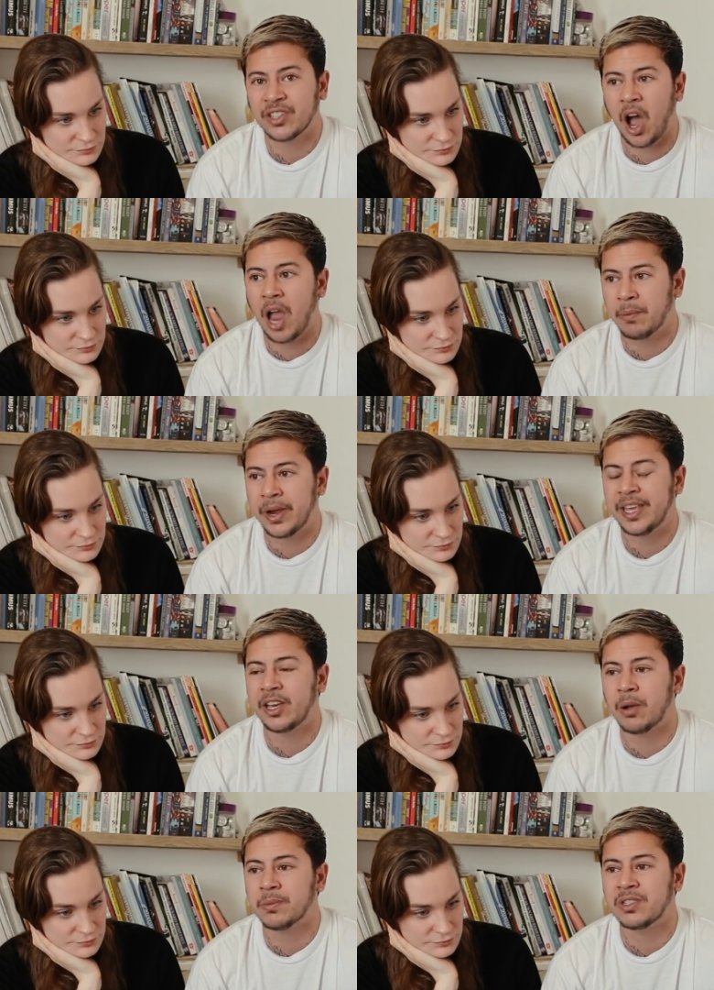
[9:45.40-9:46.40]
Speaker 1: time where
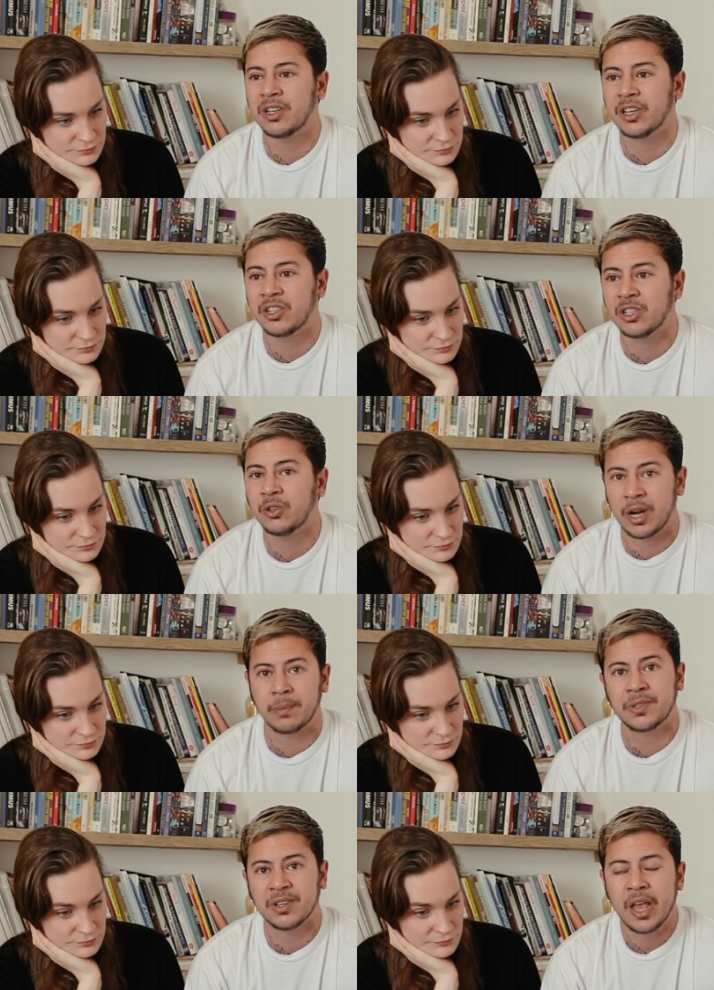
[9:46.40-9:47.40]
he comes to, to
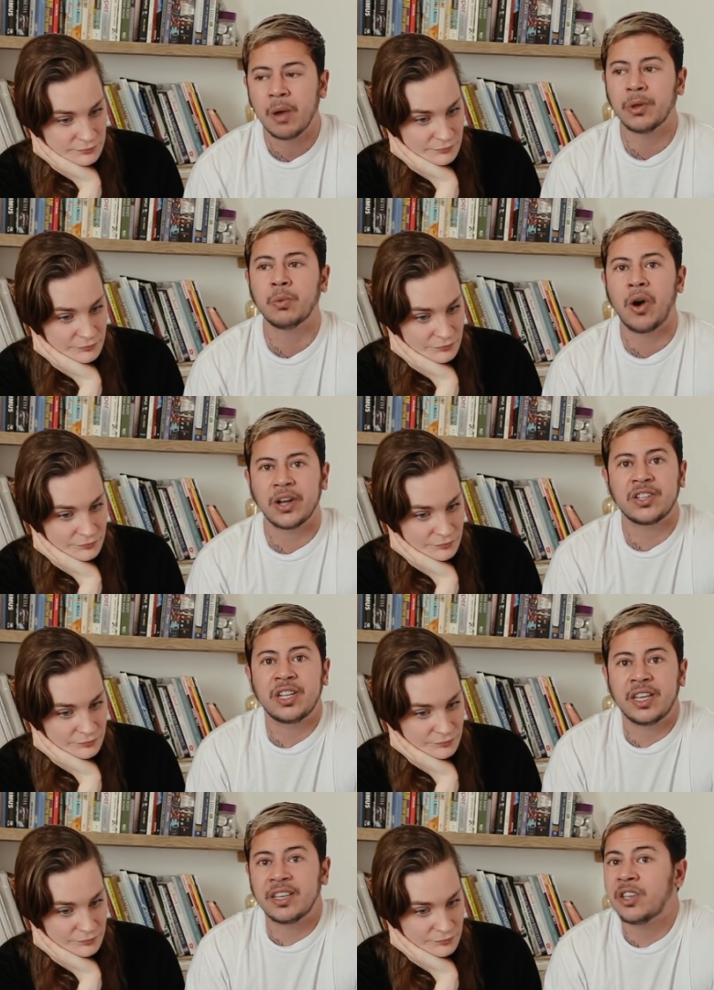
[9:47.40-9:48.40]
grips with what
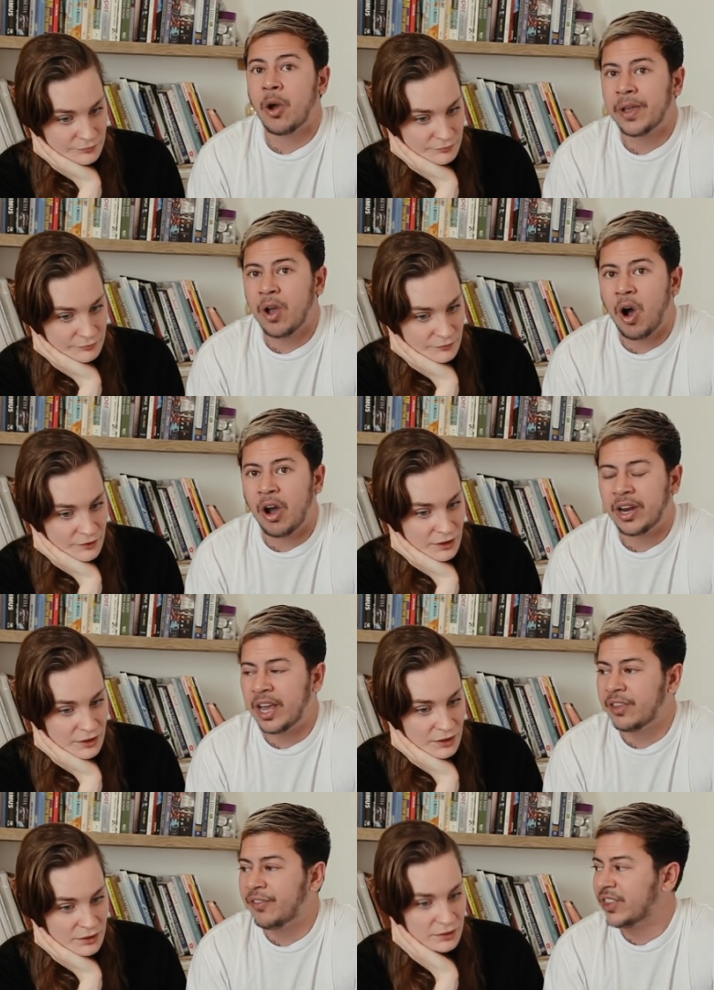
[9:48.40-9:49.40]
actually is going on
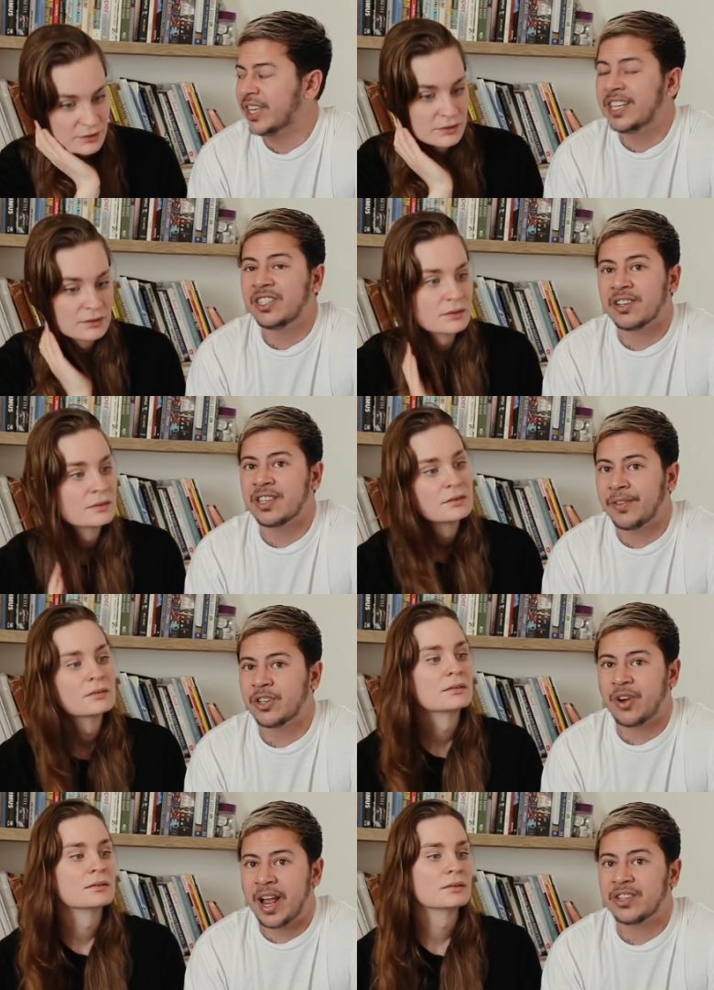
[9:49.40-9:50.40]
and the fact that he does have
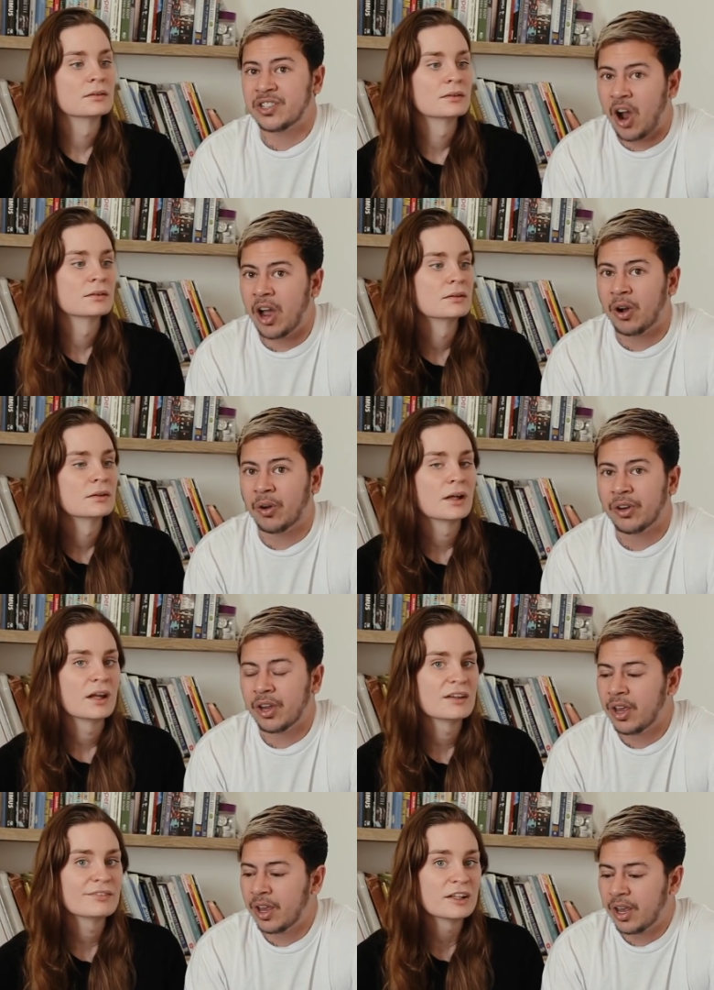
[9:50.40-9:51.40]
a trans child.
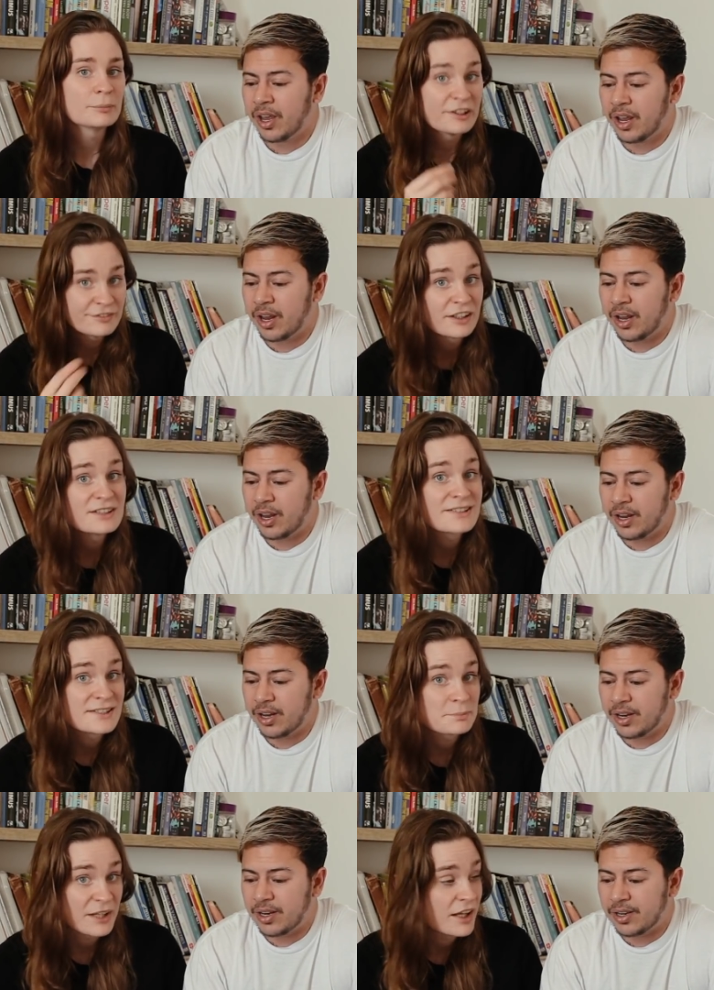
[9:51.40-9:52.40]
Speaker 2: If anybody finds
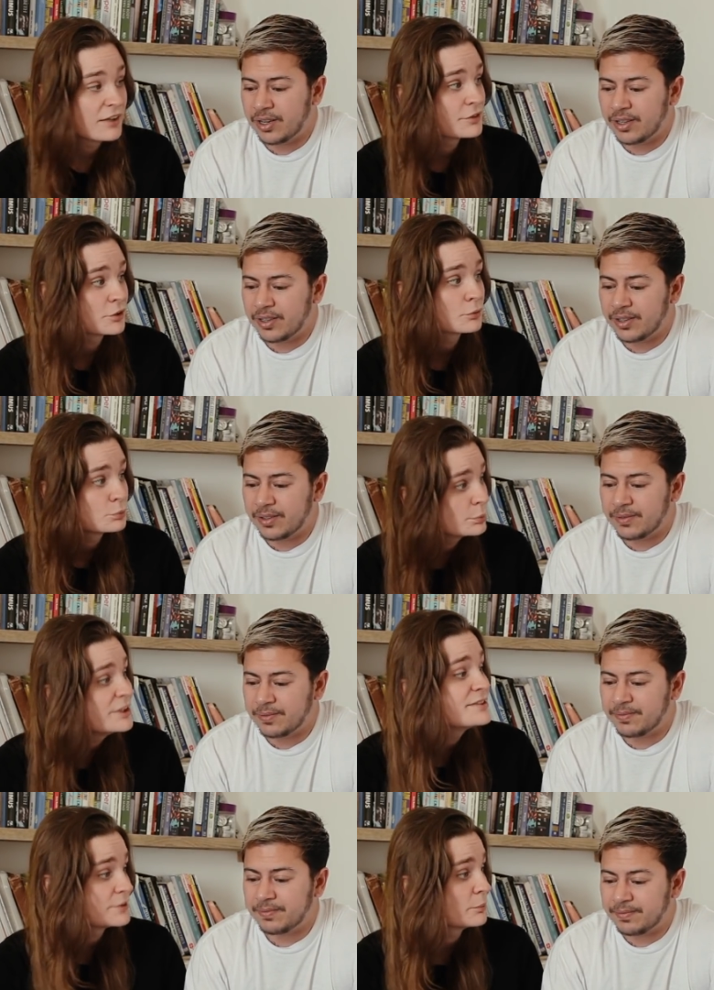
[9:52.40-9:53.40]
his behavior
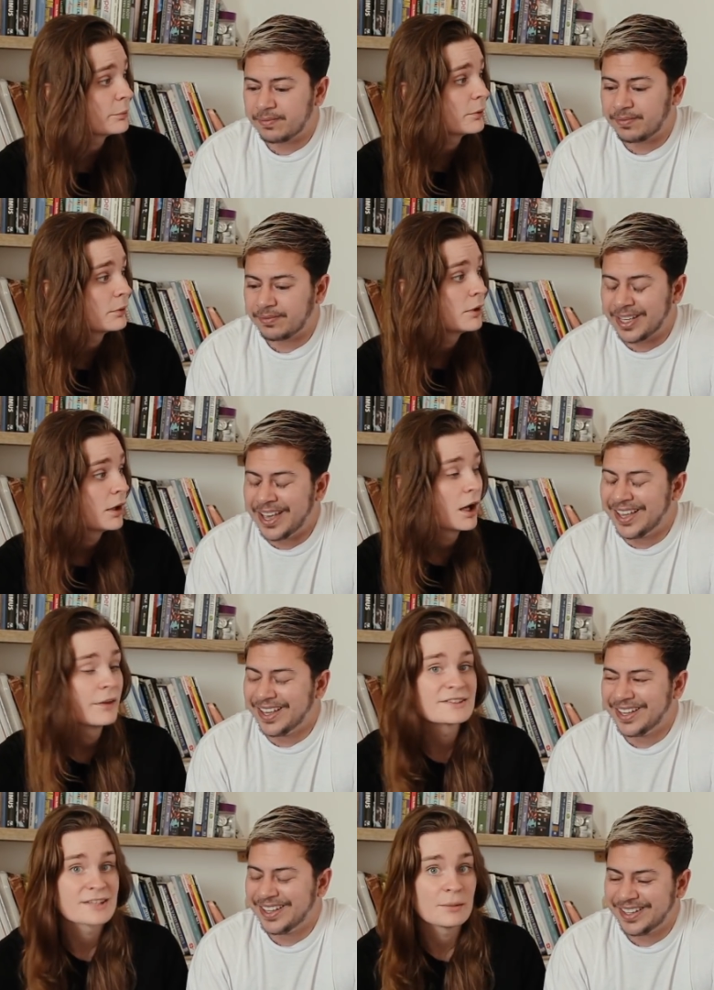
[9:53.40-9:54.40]
reasonable
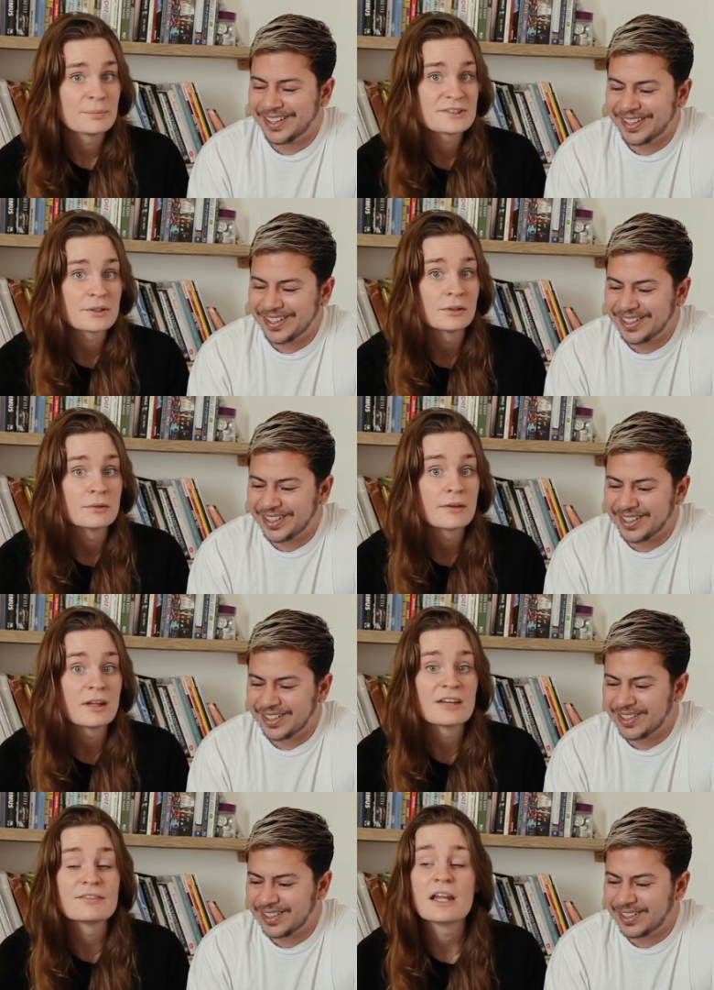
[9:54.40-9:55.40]
on this episode,
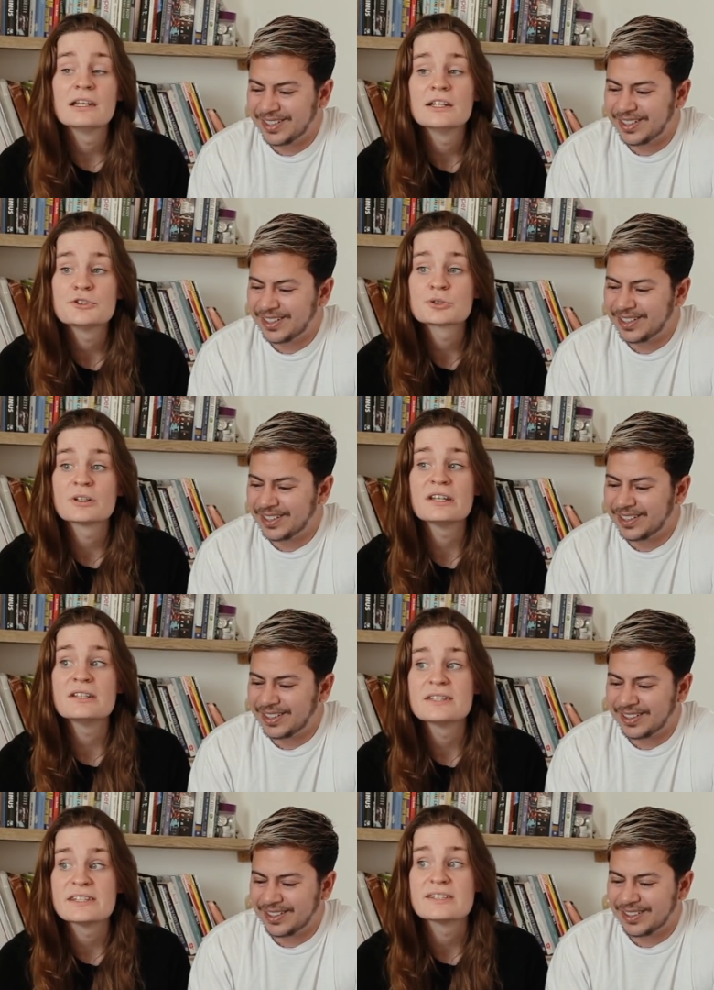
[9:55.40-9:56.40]
they have
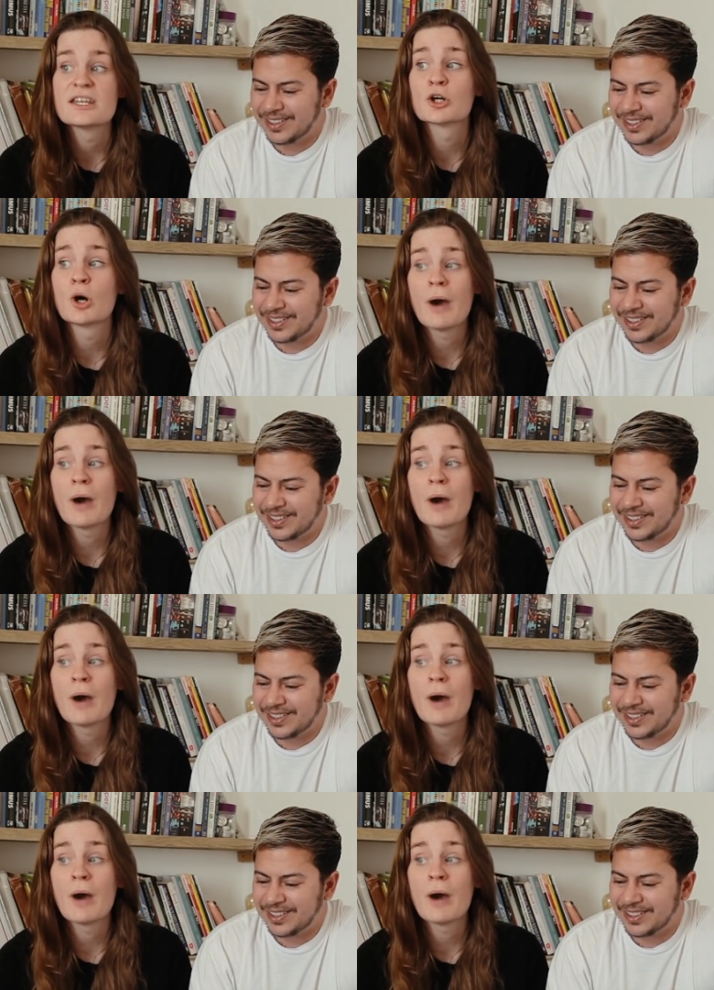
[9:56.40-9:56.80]
literally zero